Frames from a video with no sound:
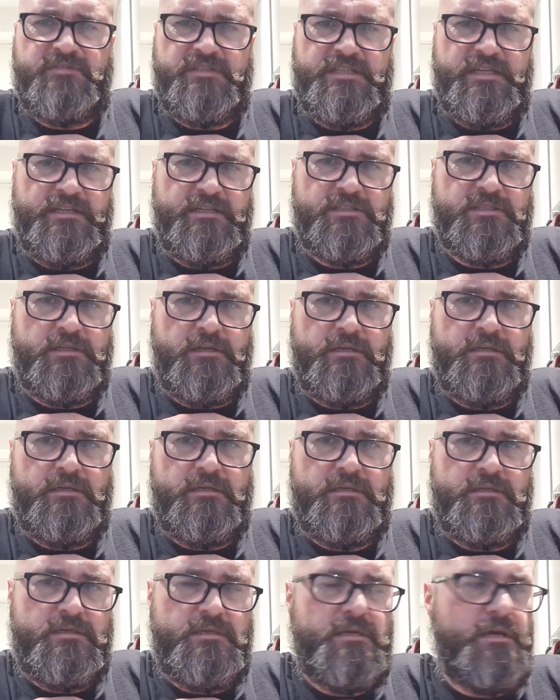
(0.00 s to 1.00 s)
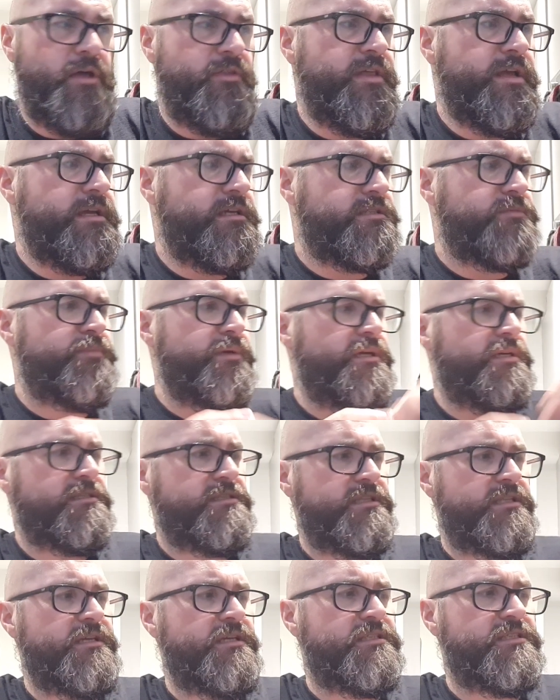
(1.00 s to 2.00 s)
for dinner tonight. I think it's
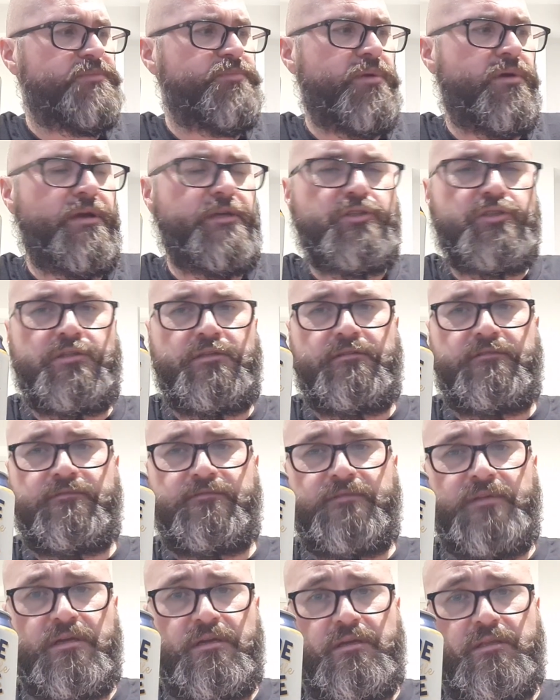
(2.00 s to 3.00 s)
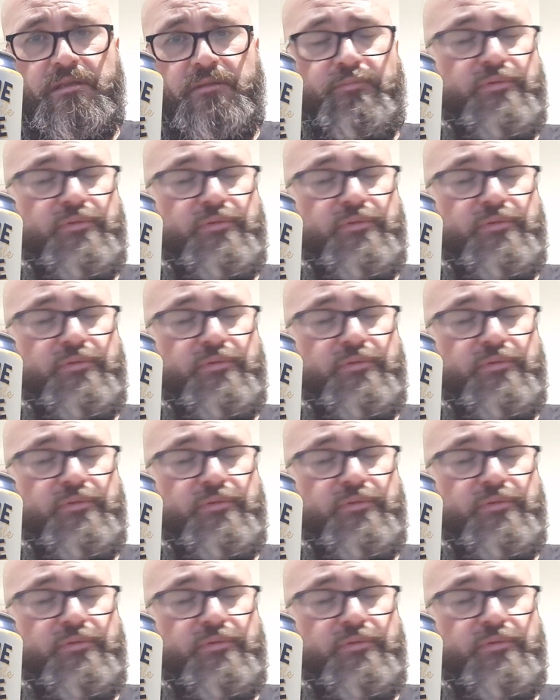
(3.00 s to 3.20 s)
because of the inspiration of the